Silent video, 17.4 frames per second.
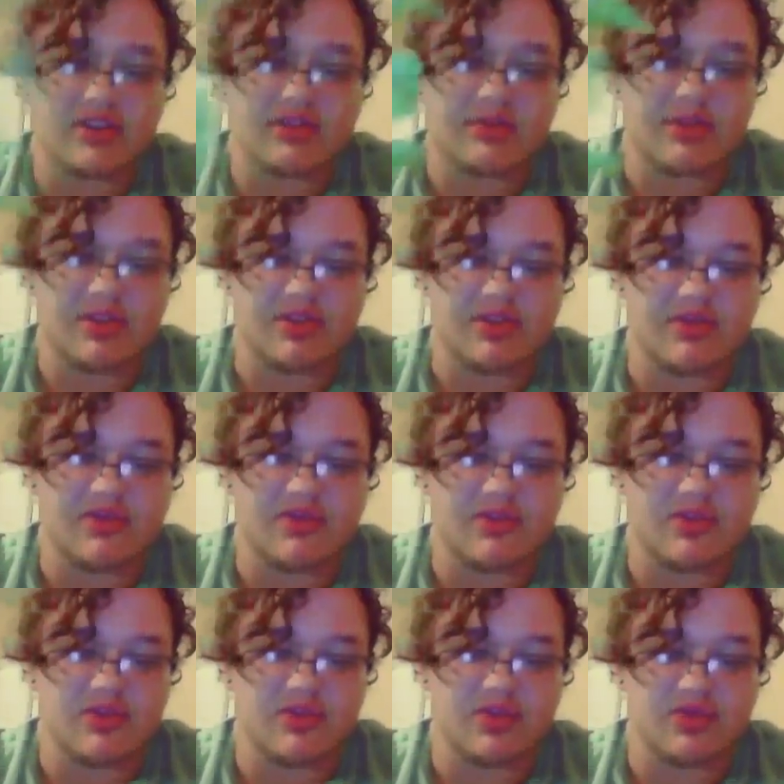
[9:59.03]
be used
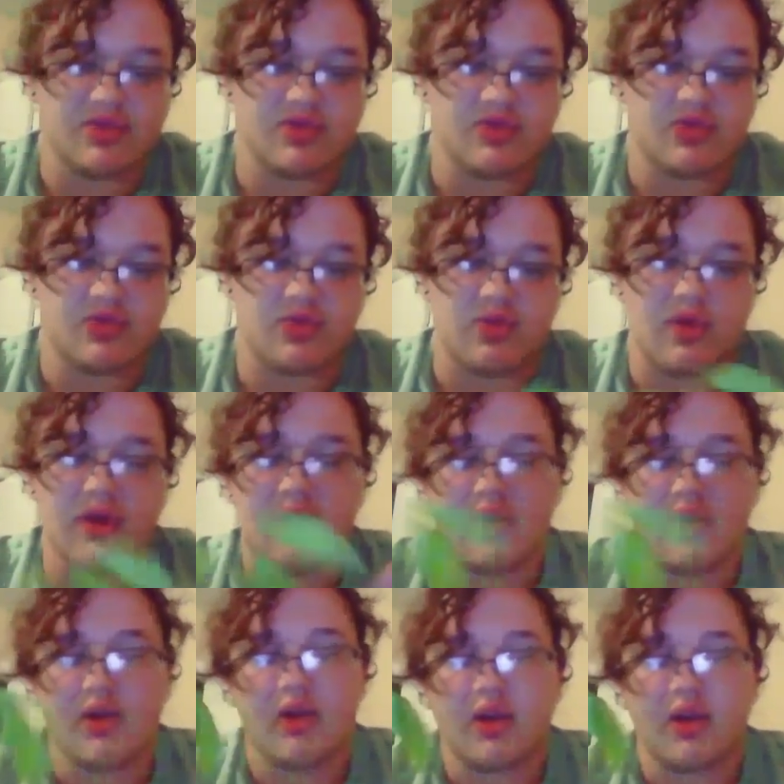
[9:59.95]
to
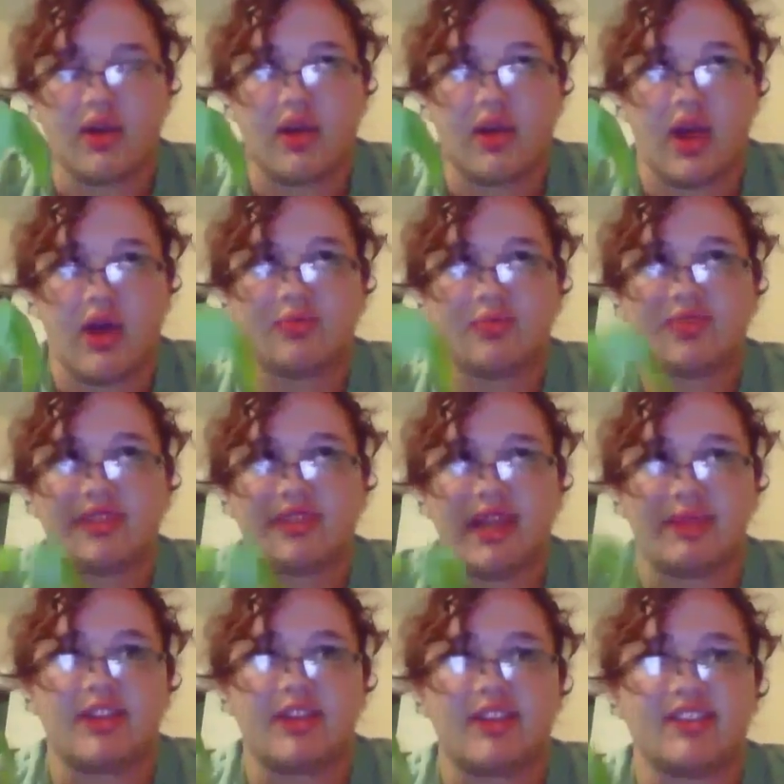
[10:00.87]
help
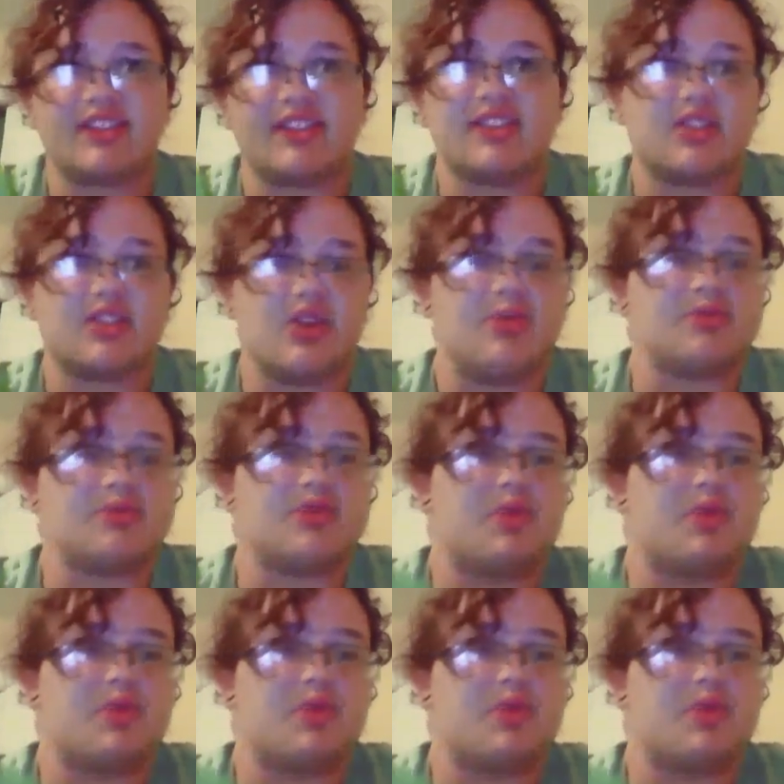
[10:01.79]
stabilize slopes and